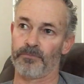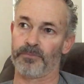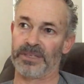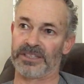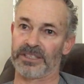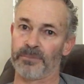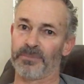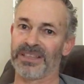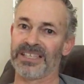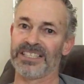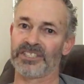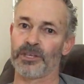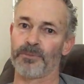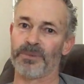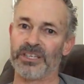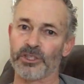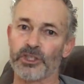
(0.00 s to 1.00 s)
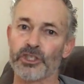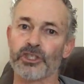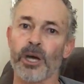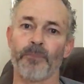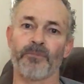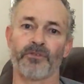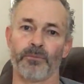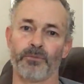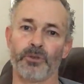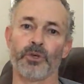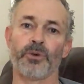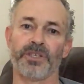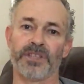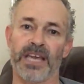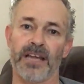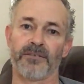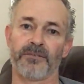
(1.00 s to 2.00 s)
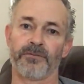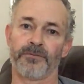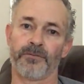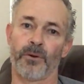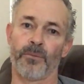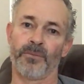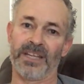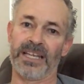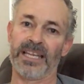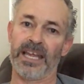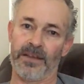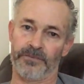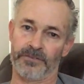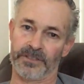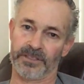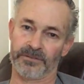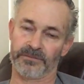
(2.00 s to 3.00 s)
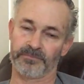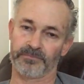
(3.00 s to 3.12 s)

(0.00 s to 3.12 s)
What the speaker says: But the police have been stopped from doing that from the left.